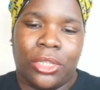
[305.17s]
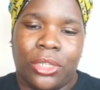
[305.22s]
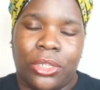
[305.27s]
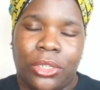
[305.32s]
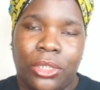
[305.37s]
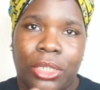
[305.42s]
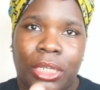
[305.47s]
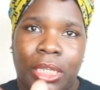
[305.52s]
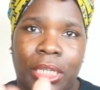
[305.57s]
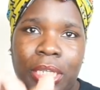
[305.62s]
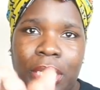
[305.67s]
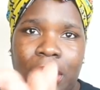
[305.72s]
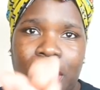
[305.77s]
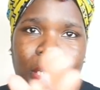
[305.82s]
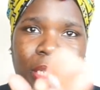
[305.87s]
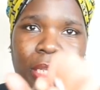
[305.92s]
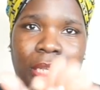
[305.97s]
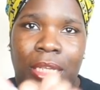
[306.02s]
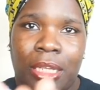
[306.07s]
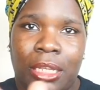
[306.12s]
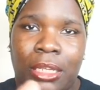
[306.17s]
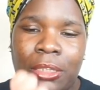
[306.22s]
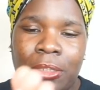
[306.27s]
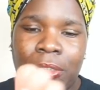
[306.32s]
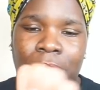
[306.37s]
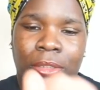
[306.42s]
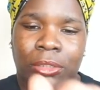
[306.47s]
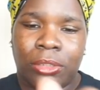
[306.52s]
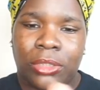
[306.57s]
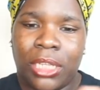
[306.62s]
Oh yeah, yeah.
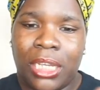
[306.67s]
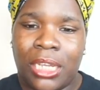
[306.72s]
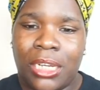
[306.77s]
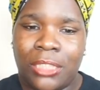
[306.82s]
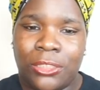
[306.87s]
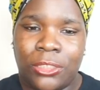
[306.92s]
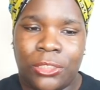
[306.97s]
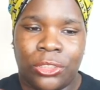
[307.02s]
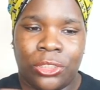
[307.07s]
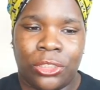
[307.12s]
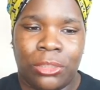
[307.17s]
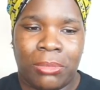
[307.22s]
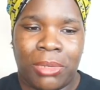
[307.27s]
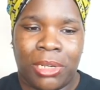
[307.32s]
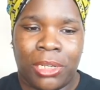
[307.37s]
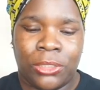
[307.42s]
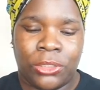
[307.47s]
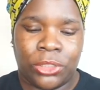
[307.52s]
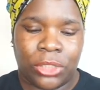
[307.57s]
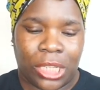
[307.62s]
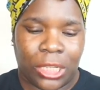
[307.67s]
Yeah, this is too much.